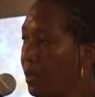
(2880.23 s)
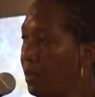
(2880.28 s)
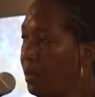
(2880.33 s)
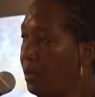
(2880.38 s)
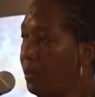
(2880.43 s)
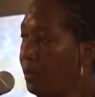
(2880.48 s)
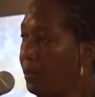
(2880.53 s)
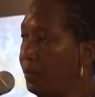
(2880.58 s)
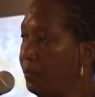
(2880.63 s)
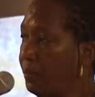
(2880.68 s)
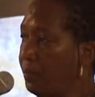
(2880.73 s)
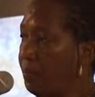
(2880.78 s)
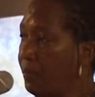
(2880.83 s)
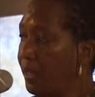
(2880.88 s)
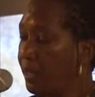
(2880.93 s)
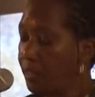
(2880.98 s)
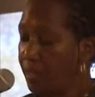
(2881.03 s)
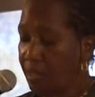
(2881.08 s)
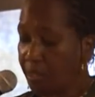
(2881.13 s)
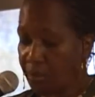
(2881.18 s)
uh,
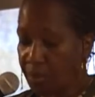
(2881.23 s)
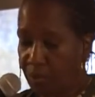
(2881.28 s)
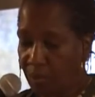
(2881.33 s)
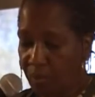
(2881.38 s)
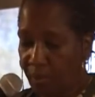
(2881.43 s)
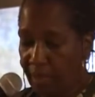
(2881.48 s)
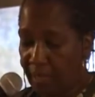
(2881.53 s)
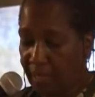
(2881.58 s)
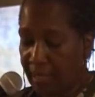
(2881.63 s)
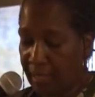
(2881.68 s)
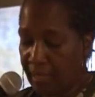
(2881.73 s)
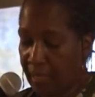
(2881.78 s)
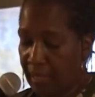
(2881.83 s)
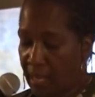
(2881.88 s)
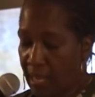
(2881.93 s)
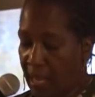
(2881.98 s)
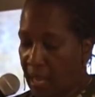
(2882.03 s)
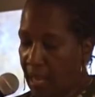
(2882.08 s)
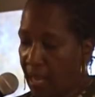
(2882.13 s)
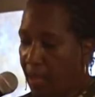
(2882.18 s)
military
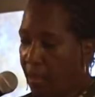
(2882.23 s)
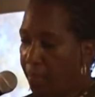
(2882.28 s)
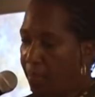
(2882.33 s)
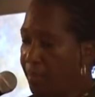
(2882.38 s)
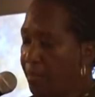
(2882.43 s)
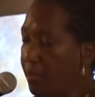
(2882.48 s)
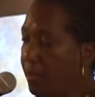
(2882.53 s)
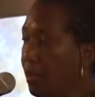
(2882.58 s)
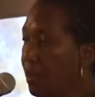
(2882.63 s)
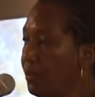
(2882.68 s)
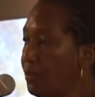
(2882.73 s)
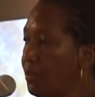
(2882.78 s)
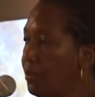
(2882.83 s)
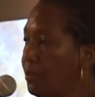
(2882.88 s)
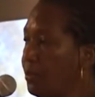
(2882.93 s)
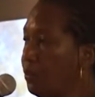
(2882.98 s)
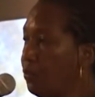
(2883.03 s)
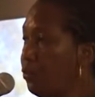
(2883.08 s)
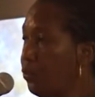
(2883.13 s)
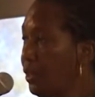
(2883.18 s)
training but then also
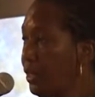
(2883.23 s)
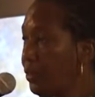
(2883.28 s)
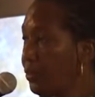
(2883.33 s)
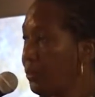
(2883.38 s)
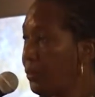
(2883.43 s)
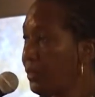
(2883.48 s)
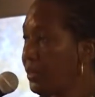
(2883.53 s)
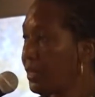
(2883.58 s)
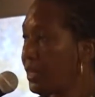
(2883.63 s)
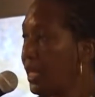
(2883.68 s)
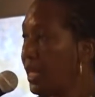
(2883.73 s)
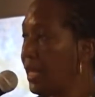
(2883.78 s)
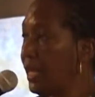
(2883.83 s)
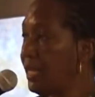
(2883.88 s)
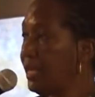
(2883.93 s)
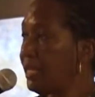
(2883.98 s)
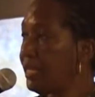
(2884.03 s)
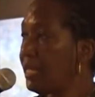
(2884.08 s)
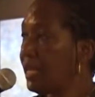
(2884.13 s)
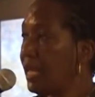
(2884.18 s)
some resource
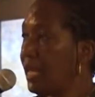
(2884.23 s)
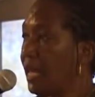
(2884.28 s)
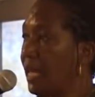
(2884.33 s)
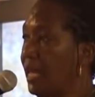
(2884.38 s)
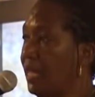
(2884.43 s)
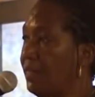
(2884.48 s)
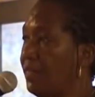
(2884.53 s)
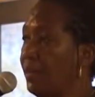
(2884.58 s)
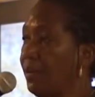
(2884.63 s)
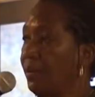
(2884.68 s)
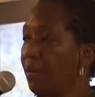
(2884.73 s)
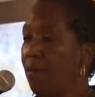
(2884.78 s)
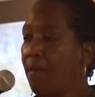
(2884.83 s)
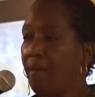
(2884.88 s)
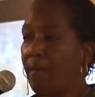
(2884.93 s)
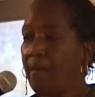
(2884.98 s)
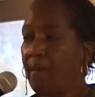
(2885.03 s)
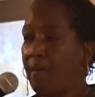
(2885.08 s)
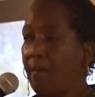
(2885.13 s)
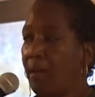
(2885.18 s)
guides. There
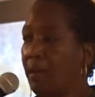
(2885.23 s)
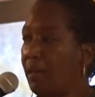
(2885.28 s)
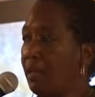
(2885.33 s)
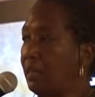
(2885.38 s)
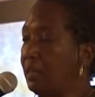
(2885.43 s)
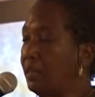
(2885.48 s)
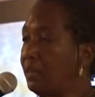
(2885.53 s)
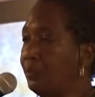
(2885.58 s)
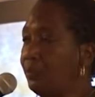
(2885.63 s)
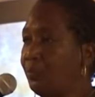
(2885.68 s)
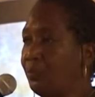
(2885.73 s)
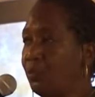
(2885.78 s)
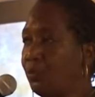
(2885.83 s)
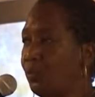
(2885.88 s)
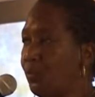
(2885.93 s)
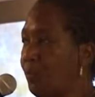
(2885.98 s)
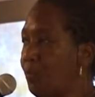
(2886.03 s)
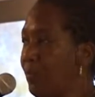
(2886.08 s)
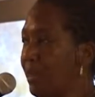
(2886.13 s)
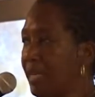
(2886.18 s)
are a
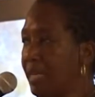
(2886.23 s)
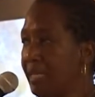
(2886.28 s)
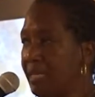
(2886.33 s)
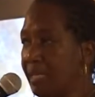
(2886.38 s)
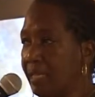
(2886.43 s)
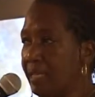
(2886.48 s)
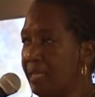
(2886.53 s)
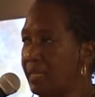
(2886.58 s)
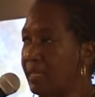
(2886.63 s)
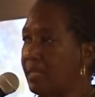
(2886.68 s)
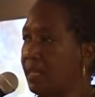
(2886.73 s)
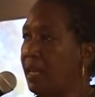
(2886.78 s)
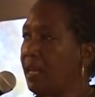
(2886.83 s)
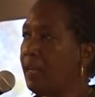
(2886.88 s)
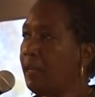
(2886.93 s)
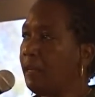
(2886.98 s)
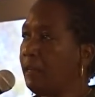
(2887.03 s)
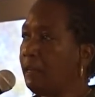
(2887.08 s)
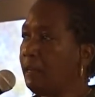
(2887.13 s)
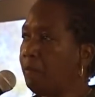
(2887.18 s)
tremendous
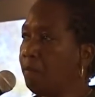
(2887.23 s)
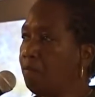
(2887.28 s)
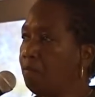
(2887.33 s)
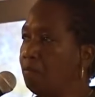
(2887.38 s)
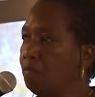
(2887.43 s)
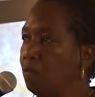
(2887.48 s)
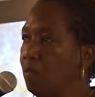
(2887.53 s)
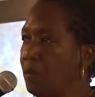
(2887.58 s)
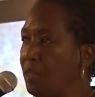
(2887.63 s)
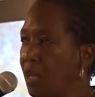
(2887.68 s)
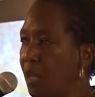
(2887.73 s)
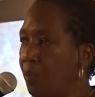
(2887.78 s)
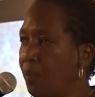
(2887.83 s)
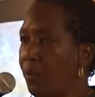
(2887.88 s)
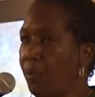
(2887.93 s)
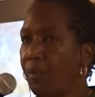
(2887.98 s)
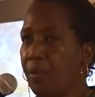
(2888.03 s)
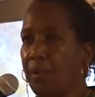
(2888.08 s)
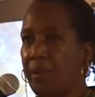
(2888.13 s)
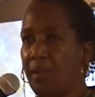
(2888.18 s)
uh,
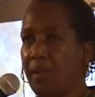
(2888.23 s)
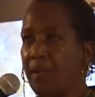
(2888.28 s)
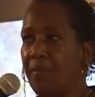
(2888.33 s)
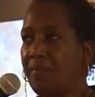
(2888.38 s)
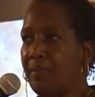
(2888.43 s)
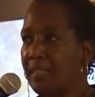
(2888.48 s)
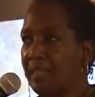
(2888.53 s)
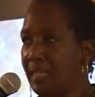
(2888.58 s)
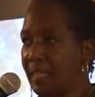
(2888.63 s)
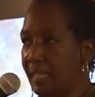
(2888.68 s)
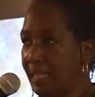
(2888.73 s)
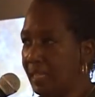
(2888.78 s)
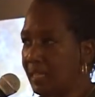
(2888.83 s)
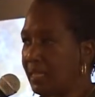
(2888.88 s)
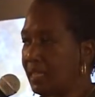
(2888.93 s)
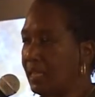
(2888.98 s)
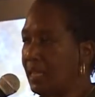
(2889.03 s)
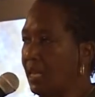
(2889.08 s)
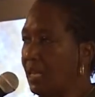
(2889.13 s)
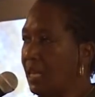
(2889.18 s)
number of
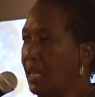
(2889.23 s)
links